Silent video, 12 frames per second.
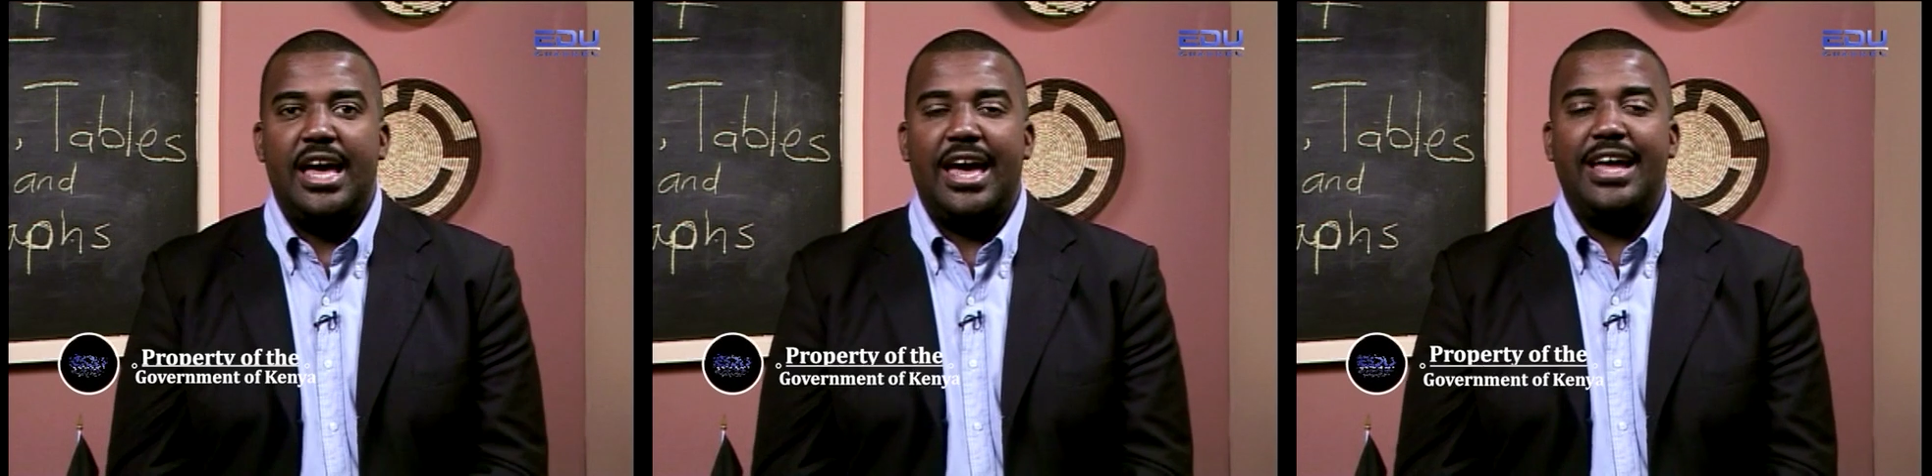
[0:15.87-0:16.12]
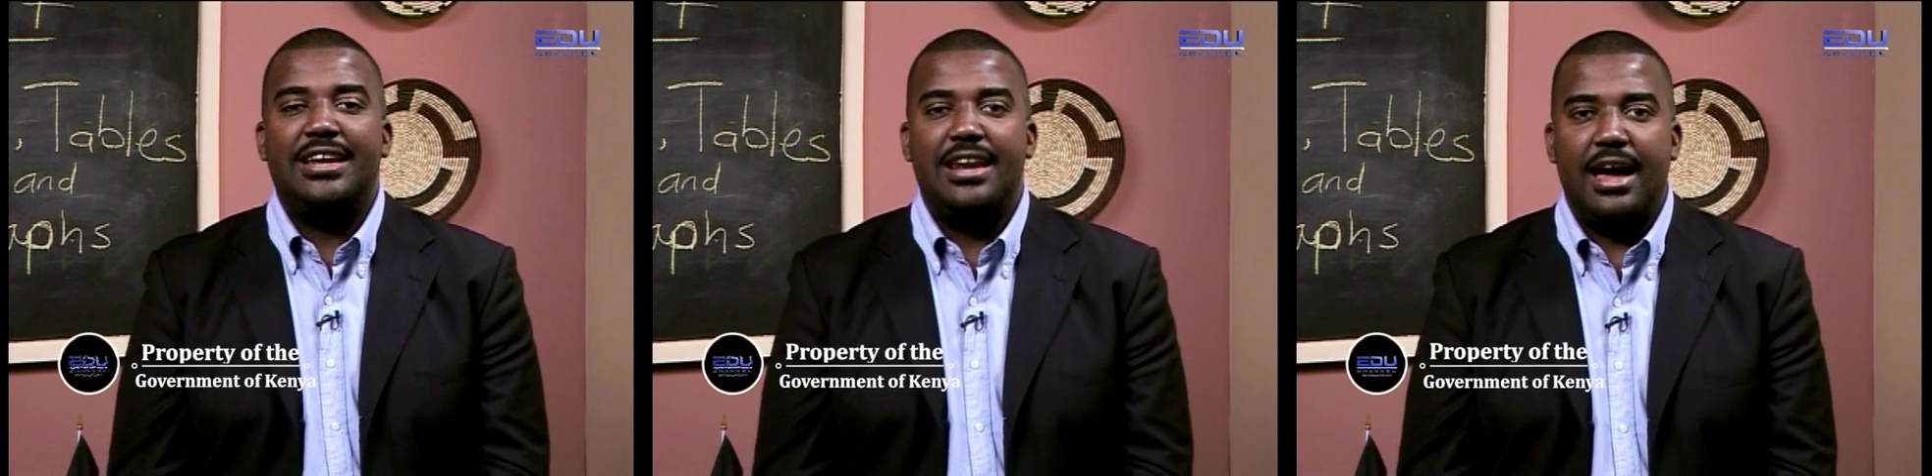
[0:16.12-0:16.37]

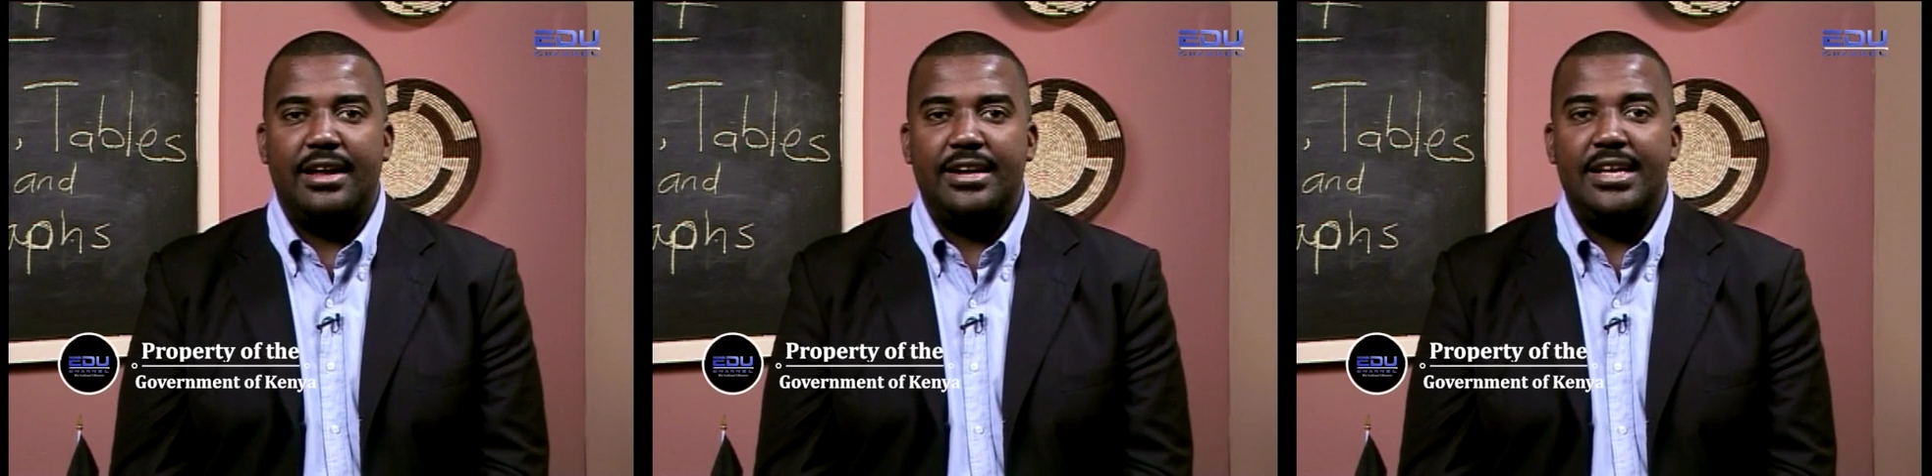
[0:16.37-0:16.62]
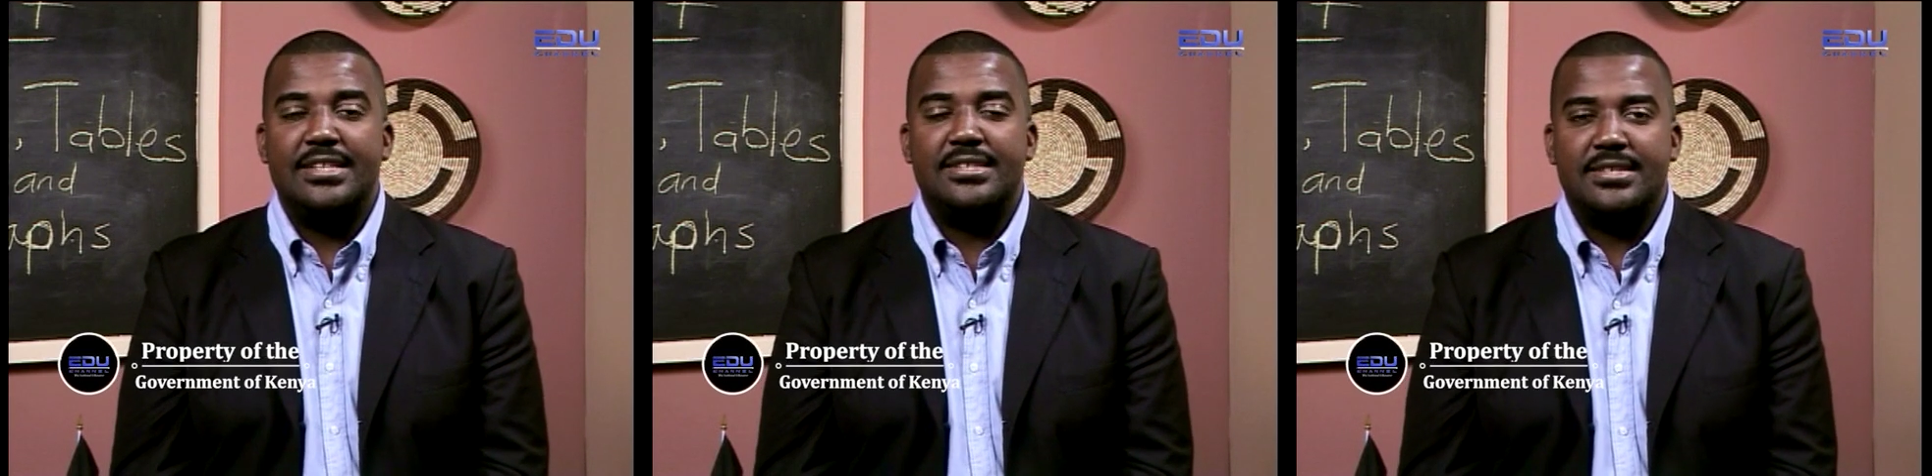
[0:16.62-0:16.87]
and
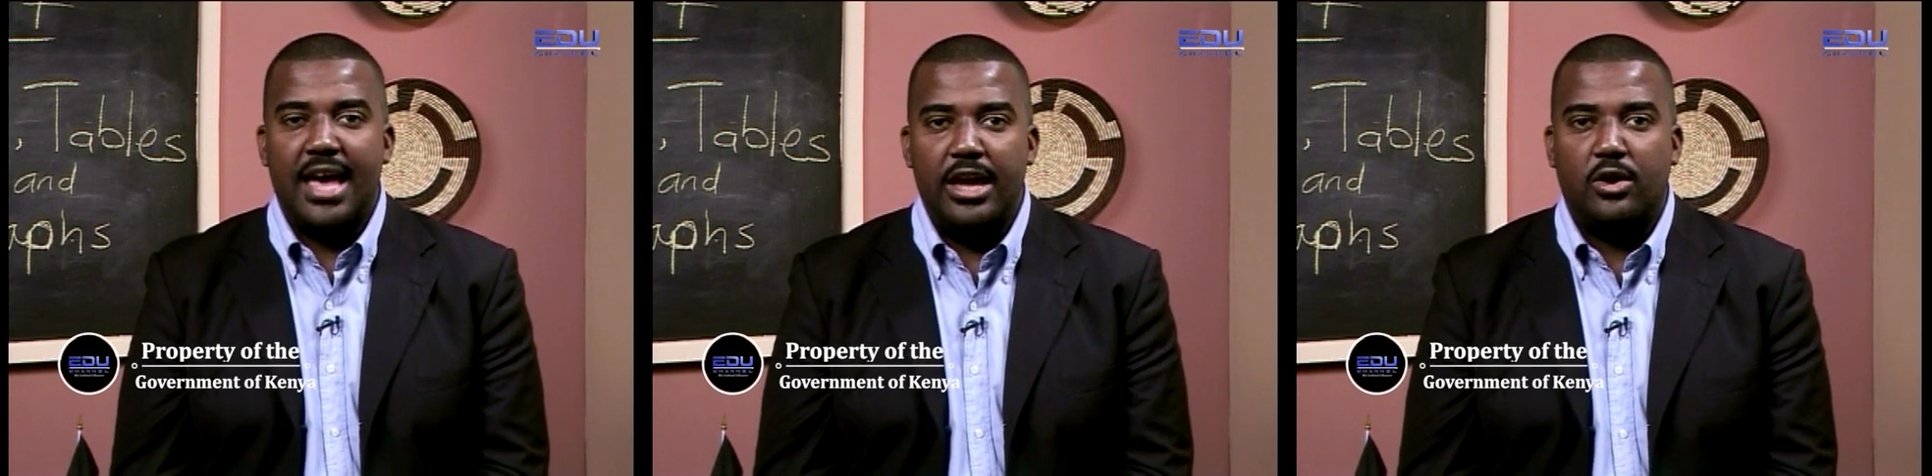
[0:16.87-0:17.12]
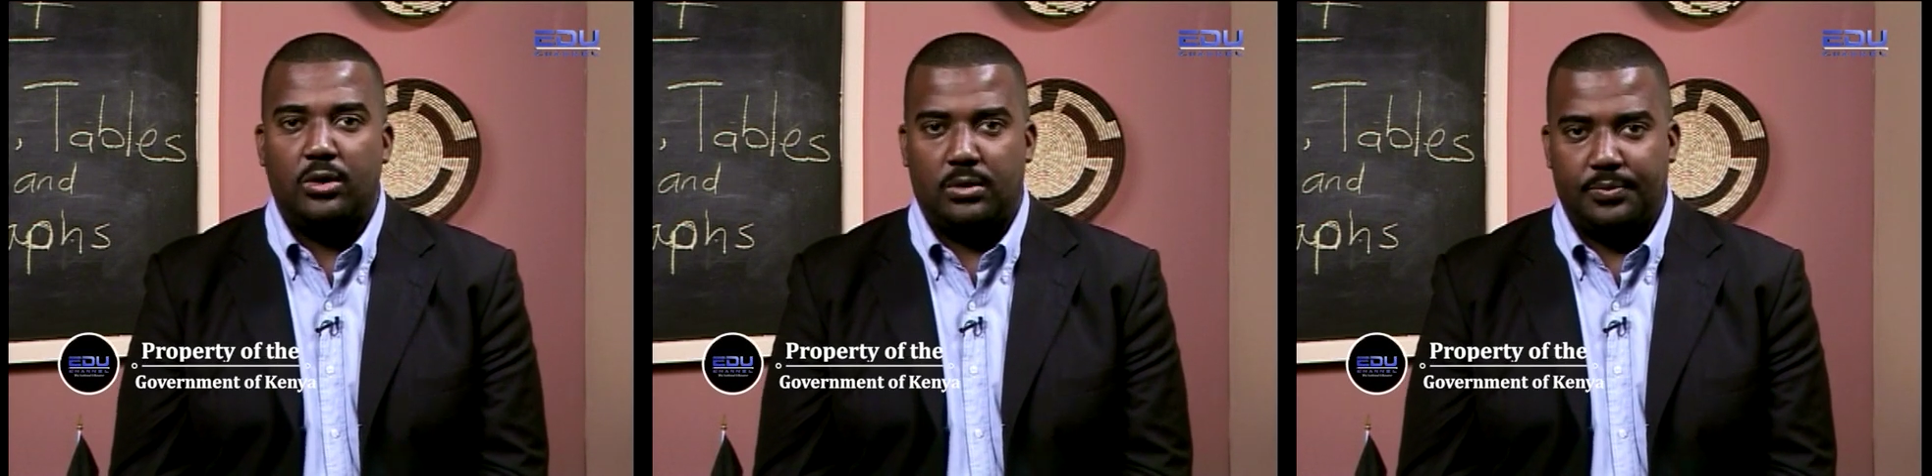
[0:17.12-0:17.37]
learning
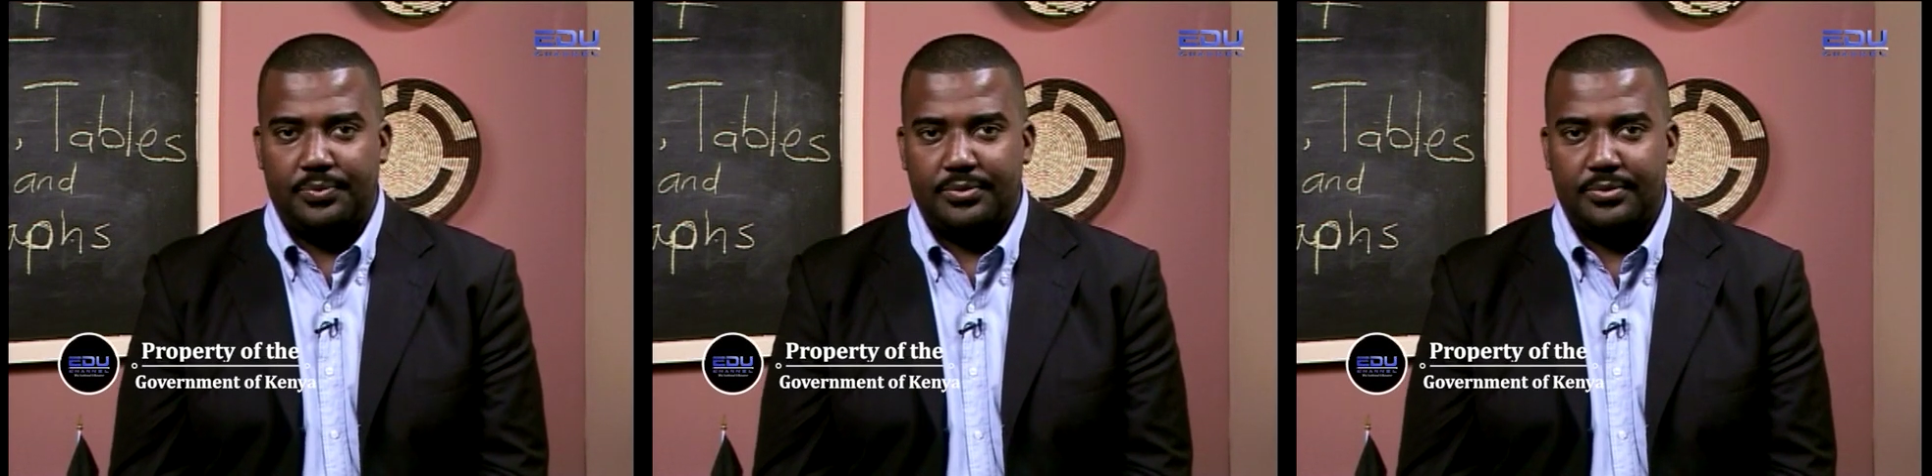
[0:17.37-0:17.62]
cycle.